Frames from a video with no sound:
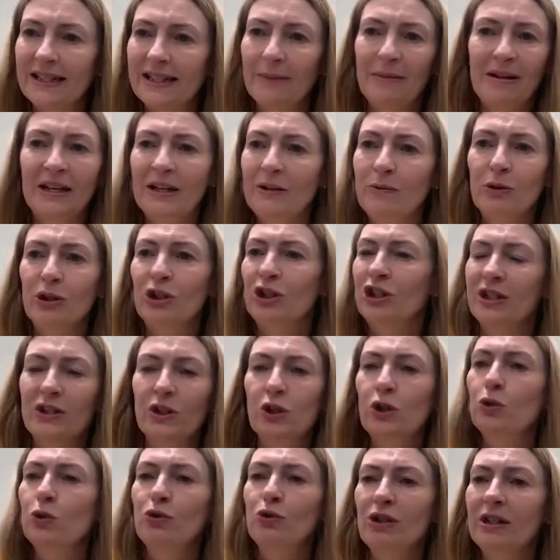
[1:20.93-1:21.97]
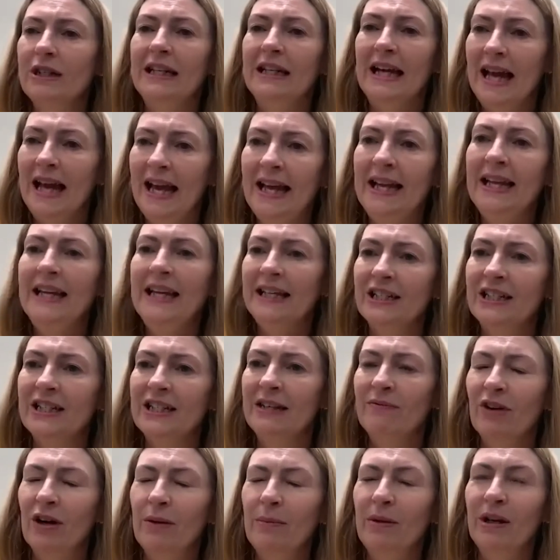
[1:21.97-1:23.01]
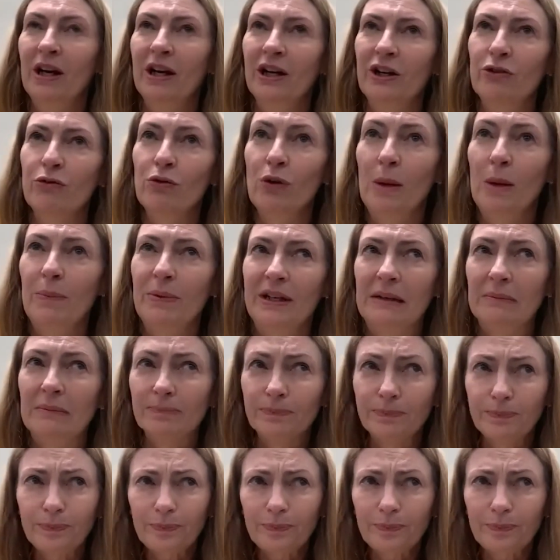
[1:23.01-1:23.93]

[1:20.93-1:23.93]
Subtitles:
I mean, it was just totally alien to the environment I grew up in.